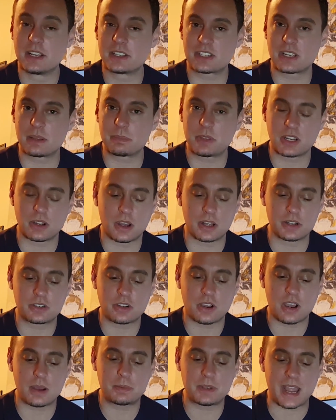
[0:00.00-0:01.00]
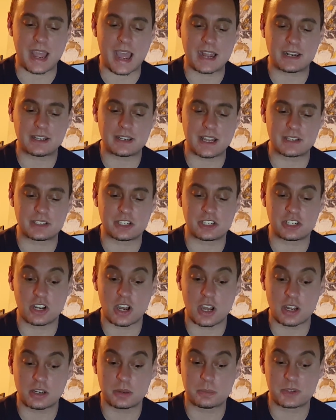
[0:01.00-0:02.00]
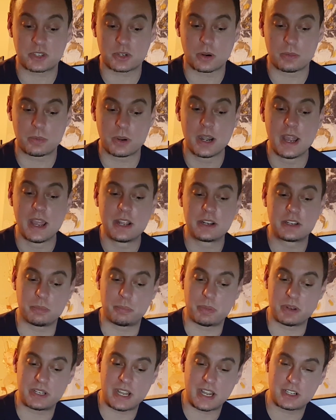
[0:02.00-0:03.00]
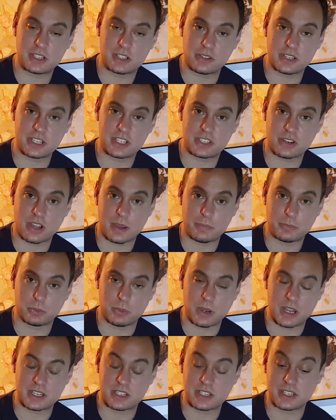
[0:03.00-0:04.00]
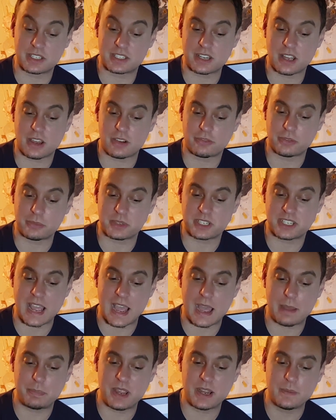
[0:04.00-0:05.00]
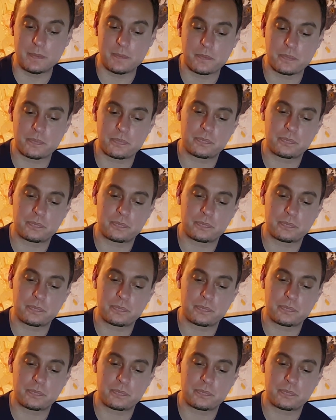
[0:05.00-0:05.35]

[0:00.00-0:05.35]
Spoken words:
something on top to act as a shock absorber to potentially stop the resin itself from snapping,